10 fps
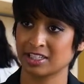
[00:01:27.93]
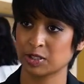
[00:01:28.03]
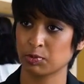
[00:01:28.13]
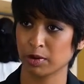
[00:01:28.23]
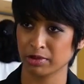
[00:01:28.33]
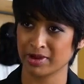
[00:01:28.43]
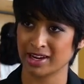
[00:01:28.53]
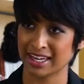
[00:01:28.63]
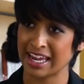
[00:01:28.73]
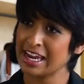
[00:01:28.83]
that's
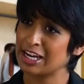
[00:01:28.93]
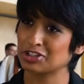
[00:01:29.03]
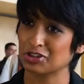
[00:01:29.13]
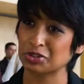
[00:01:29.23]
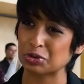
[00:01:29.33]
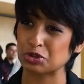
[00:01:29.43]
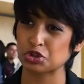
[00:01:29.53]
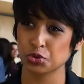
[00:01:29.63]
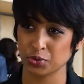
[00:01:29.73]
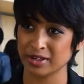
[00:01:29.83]
problematic, it's also the
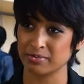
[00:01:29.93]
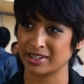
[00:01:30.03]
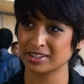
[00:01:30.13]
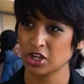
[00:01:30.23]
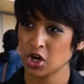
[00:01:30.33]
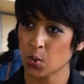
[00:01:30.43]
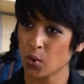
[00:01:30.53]
treatment.